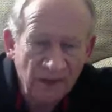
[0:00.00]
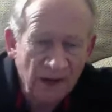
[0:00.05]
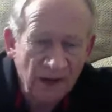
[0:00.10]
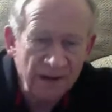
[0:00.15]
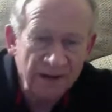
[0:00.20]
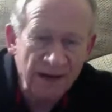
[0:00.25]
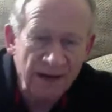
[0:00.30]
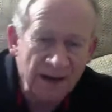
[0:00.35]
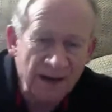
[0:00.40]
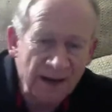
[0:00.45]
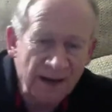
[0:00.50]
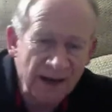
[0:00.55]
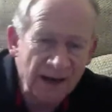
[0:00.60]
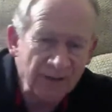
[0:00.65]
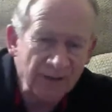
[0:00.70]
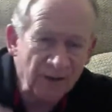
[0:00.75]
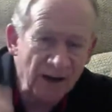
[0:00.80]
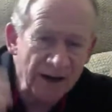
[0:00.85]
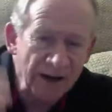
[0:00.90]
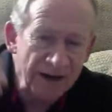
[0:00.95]
And they
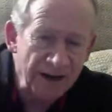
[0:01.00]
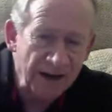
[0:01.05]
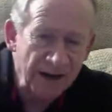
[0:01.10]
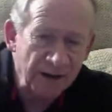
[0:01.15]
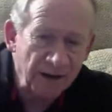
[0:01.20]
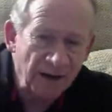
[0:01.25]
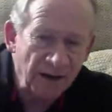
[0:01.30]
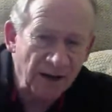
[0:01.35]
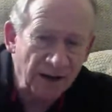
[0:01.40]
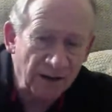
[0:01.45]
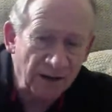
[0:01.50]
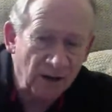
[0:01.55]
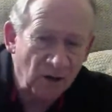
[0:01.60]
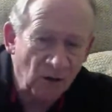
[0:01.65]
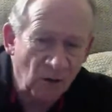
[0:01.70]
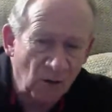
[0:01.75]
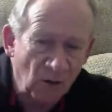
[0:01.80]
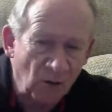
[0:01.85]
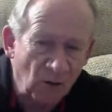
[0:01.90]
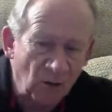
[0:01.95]
have a
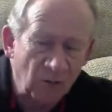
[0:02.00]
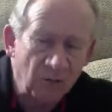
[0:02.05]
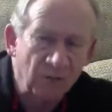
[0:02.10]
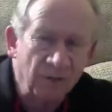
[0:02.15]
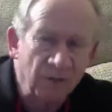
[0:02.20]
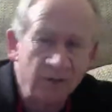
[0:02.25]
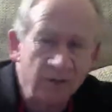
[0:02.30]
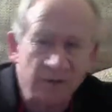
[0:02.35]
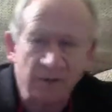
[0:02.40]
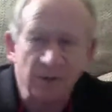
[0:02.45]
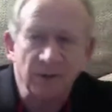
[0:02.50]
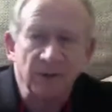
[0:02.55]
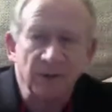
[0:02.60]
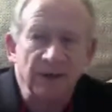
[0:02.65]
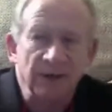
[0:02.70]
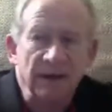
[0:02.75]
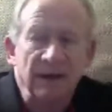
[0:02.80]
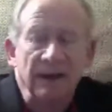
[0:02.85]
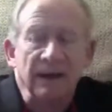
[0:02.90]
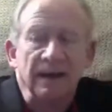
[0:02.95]
goal too.
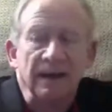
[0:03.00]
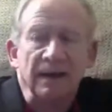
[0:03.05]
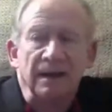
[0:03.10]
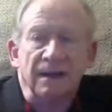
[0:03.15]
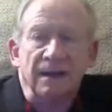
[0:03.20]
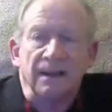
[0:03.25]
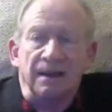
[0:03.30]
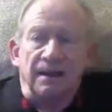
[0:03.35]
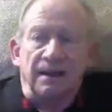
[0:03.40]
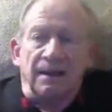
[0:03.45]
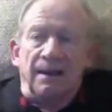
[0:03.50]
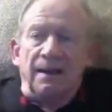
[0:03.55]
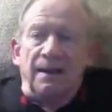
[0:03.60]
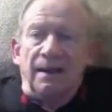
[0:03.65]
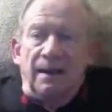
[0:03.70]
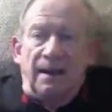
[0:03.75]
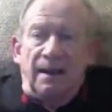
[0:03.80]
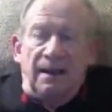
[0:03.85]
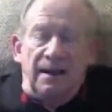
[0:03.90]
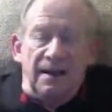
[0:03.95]

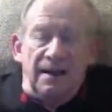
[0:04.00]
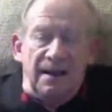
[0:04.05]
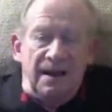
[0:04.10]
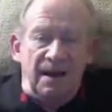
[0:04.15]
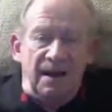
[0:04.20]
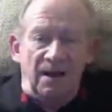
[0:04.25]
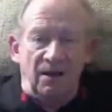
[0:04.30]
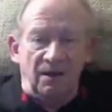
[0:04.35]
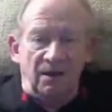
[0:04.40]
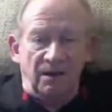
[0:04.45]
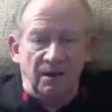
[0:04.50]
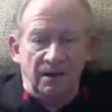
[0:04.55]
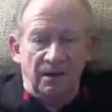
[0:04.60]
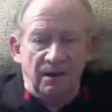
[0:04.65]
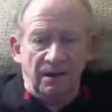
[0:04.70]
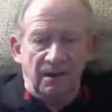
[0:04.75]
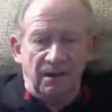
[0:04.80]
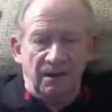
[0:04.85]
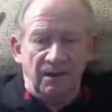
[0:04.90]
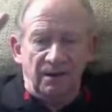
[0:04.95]
Anyhow,
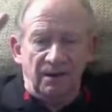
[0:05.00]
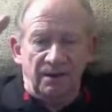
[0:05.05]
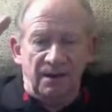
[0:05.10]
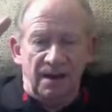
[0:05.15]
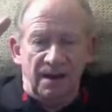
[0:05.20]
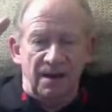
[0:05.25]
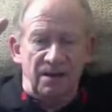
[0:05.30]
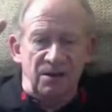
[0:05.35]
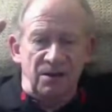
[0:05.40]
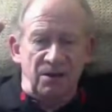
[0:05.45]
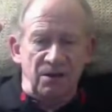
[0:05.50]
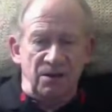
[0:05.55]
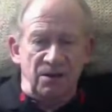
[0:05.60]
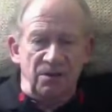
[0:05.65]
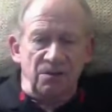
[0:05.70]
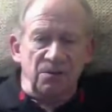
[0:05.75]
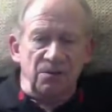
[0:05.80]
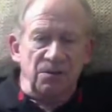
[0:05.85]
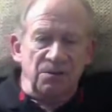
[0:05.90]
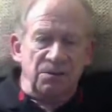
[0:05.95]
they
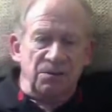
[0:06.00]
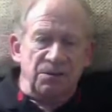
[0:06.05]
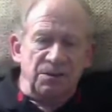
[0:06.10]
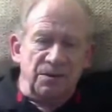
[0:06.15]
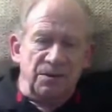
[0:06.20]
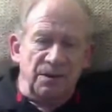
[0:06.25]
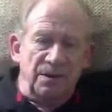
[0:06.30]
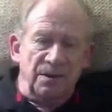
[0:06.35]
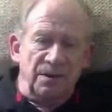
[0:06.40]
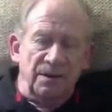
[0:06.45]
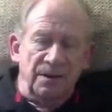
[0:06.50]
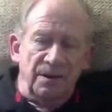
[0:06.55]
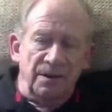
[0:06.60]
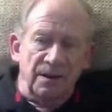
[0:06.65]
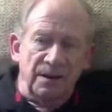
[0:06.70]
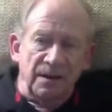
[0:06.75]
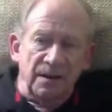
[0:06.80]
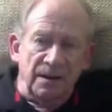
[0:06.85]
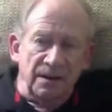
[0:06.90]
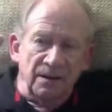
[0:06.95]
use
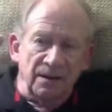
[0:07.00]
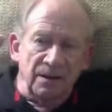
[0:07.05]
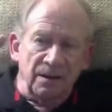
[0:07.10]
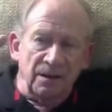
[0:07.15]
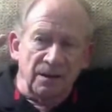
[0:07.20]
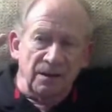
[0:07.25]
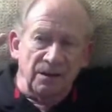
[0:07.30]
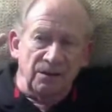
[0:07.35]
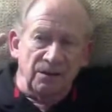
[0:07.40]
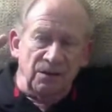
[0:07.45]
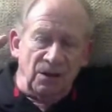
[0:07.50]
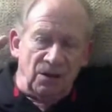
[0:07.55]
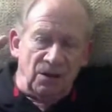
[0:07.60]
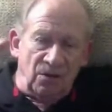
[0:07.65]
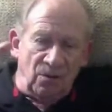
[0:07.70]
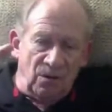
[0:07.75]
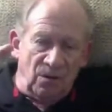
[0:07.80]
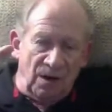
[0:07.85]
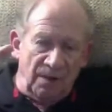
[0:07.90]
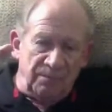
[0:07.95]
the
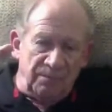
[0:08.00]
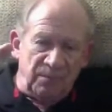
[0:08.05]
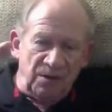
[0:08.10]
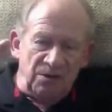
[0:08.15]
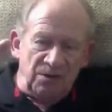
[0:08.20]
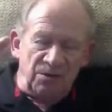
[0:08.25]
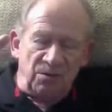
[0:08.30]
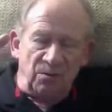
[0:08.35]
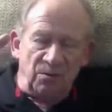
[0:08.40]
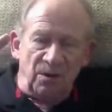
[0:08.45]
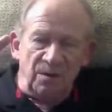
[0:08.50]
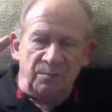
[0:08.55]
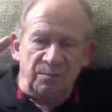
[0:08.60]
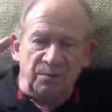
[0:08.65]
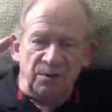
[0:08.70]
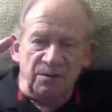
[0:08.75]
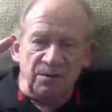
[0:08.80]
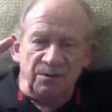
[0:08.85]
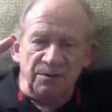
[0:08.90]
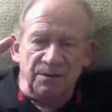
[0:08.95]
corrupted
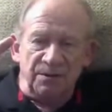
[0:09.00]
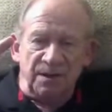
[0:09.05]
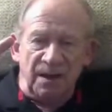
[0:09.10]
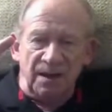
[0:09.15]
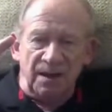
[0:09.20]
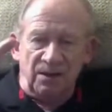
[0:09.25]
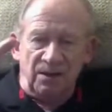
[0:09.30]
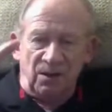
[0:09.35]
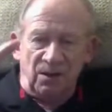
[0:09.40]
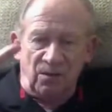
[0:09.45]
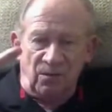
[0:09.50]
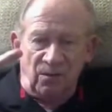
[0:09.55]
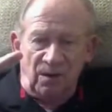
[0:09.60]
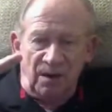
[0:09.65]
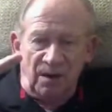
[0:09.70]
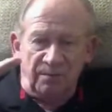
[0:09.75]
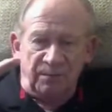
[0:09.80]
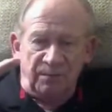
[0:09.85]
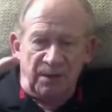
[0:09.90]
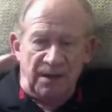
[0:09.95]
scriptures and the
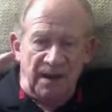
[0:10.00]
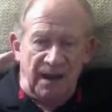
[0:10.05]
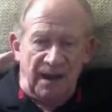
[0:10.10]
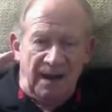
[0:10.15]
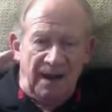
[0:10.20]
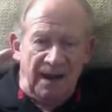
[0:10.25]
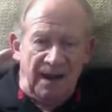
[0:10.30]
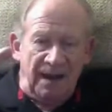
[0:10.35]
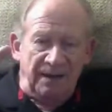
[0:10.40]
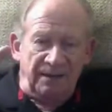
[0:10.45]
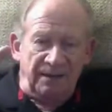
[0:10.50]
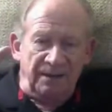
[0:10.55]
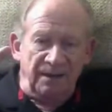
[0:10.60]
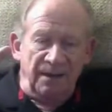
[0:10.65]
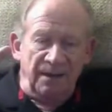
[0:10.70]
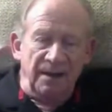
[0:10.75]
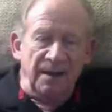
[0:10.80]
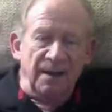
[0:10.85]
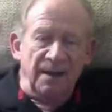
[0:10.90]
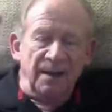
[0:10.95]
corrupted act.
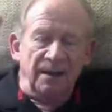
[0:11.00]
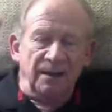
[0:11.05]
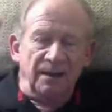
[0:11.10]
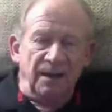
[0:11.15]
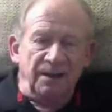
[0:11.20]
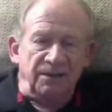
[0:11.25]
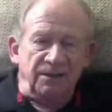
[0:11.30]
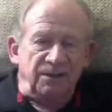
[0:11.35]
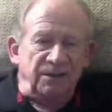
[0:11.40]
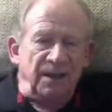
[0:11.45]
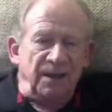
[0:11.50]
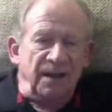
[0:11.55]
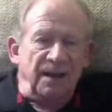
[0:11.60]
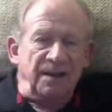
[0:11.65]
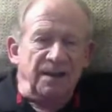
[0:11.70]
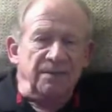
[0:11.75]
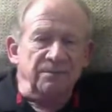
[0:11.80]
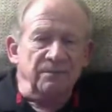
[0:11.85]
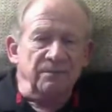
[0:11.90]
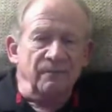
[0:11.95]
Let's
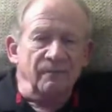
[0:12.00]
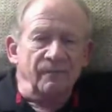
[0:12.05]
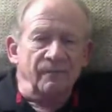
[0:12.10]
say,